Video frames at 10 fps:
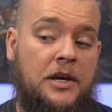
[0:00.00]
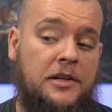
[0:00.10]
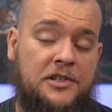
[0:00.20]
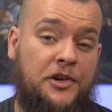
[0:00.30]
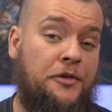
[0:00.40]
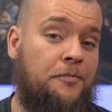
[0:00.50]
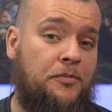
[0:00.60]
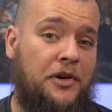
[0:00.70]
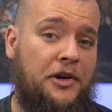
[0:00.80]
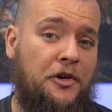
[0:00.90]
So
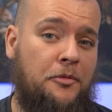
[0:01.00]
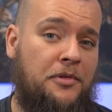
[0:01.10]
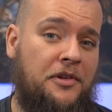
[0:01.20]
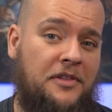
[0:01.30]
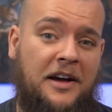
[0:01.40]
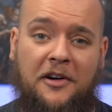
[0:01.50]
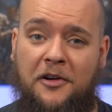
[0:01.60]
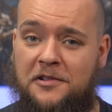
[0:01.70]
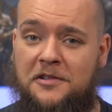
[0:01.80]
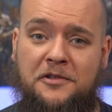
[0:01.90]
I hope that that
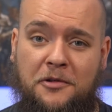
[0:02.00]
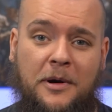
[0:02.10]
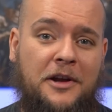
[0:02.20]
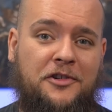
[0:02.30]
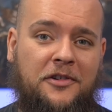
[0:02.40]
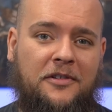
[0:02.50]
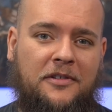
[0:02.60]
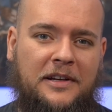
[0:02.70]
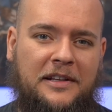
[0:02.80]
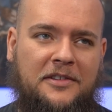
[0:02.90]
answers your question.
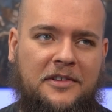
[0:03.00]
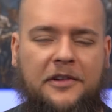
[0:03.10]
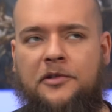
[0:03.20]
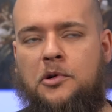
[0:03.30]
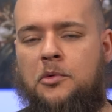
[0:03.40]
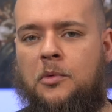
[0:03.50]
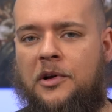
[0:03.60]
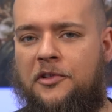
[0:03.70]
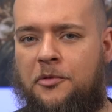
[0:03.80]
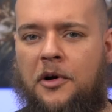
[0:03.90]
It's a difficult
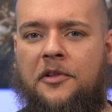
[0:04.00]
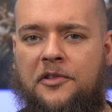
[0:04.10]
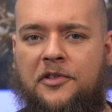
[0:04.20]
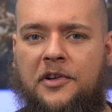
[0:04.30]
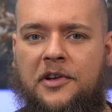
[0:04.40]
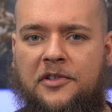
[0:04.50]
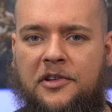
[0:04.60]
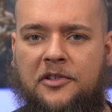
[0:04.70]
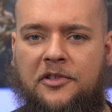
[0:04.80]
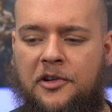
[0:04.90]
one to answer
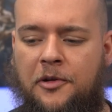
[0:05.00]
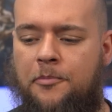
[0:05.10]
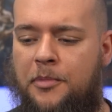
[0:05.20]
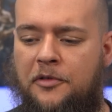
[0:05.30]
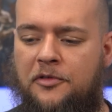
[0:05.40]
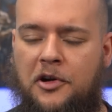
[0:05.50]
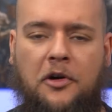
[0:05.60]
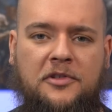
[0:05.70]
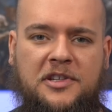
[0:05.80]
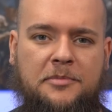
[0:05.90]
since, both the
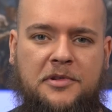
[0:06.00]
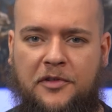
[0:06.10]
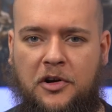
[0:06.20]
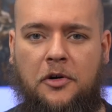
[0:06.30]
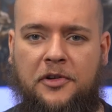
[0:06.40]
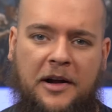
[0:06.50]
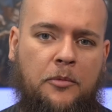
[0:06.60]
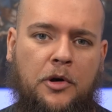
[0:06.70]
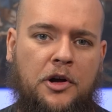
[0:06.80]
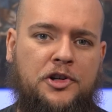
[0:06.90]
concepts of God and
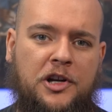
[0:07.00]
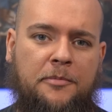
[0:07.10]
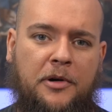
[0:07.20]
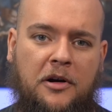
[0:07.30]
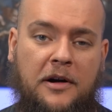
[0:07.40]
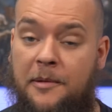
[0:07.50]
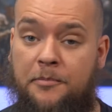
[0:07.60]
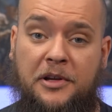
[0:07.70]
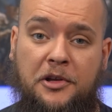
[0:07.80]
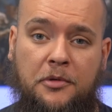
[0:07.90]
worship are
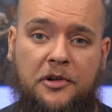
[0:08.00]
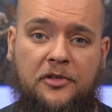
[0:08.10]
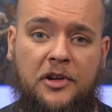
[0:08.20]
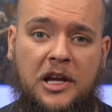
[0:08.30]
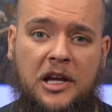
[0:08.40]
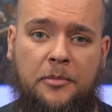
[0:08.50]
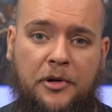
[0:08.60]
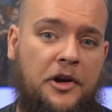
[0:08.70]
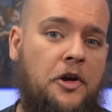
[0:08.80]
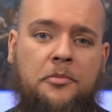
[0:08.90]
ambiguous. But
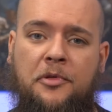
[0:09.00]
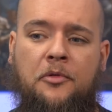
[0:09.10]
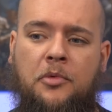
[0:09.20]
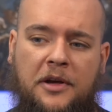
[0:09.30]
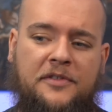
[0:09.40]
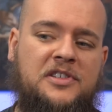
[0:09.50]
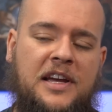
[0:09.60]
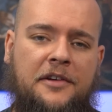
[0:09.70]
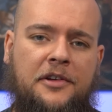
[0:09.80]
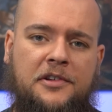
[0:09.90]
I hope that what I've
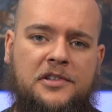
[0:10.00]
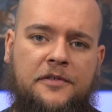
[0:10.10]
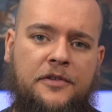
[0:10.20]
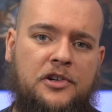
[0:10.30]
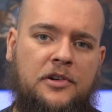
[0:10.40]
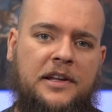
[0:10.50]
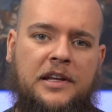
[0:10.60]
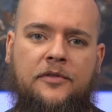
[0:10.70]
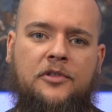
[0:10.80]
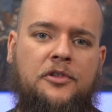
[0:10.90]
said has sufficiently
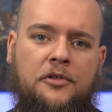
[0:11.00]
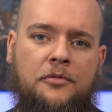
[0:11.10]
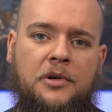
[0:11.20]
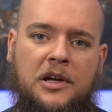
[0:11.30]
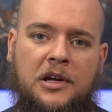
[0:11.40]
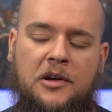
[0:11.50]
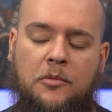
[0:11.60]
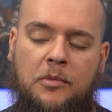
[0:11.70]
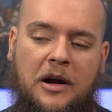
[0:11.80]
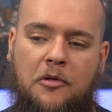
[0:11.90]
given you,
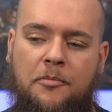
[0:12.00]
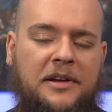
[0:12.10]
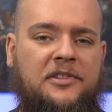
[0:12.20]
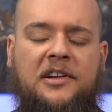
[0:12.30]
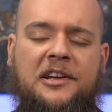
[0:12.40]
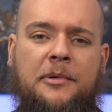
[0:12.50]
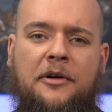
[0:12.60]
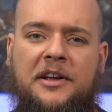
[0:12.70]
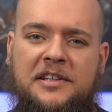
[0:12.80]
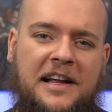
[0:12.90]
basically where
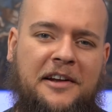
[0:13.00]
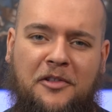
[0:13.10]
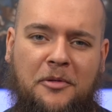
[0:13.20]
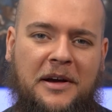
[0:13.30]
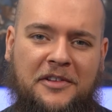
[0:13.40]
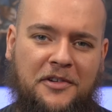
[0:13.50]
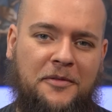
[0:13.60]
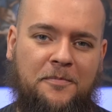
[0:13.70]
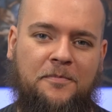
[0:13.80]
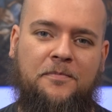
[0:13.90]
I stand on the matter.
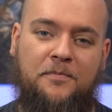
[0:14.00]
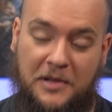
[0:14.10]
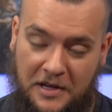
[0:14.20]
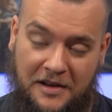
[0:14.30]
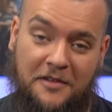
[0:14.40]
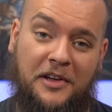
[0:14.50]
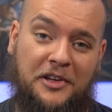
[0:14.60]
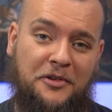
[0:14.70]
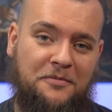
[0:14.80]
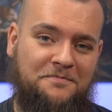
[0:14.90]
Thank you.